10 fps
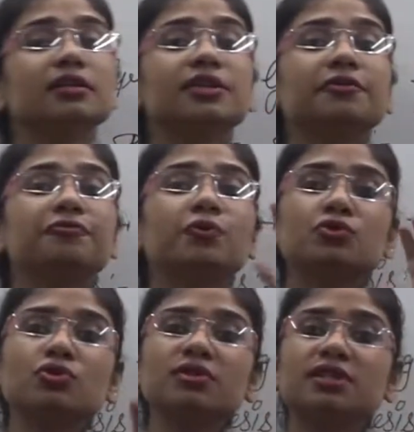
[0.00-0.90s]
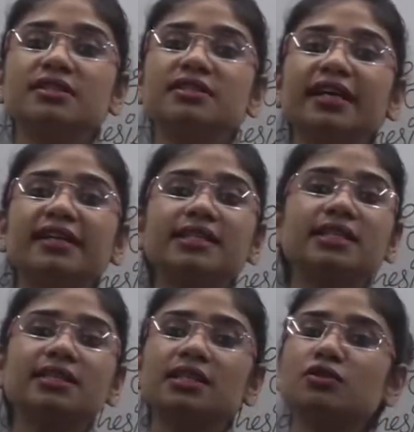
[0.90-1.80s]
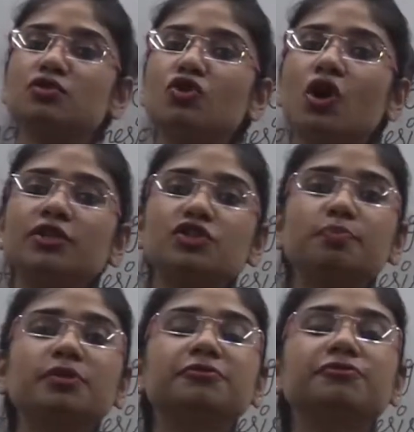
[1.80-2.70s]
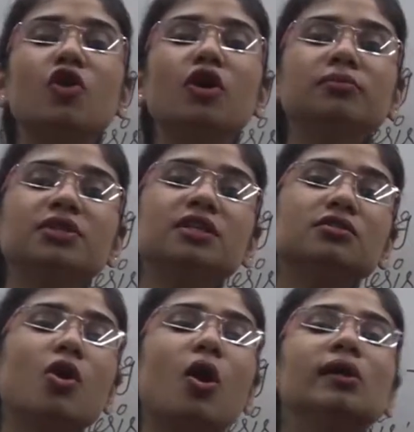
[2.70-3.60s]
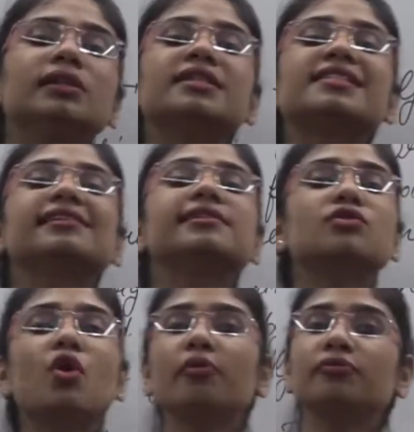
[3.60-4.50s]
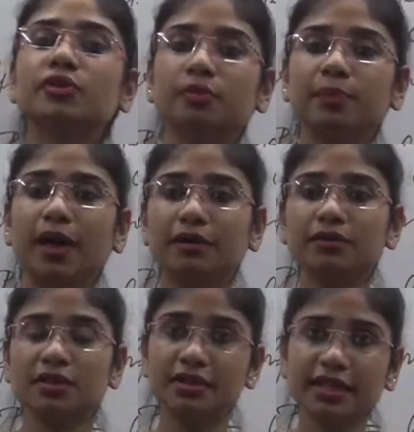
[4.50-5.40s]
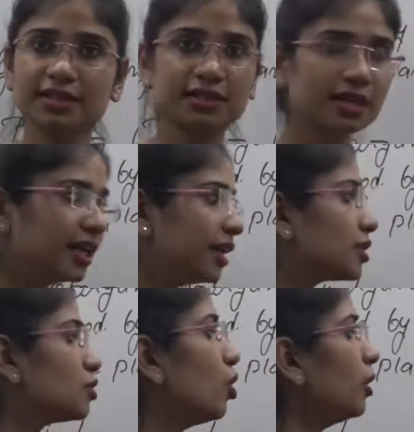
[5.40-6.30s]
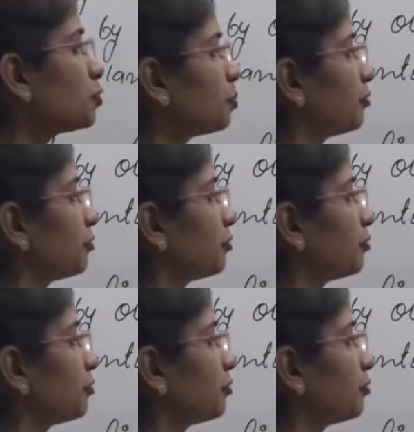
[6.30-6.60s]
the photosynthesis is not performed in all the cells of the plant. Yes, it is not